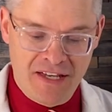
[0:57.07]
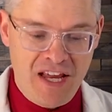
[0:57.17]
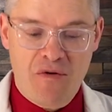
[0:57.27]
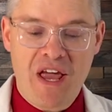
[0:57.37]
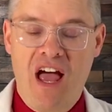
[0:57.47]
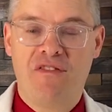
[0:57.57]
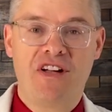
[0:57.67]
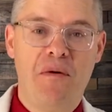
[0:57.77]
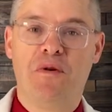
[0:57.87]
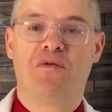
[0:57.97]
Now we have a
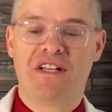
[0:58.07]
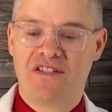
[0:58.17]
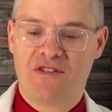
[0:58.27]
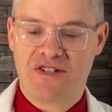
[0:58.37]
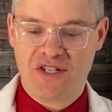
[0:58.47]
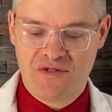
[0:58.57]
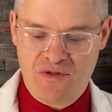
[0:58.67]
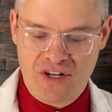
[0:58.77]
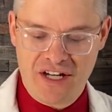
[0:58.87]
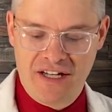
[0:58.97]
couple resources
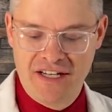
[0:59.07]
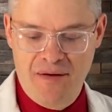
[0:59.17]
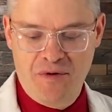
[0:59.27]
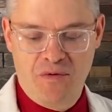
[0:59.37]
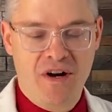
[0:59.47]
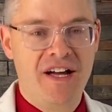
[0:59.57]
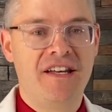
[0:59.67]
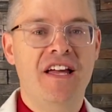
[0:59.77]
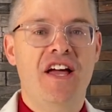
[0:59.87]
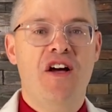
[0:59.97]
for you. Number
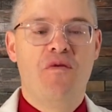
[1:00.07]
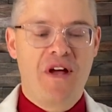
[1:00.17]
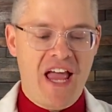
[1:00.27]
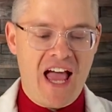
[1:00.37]
one we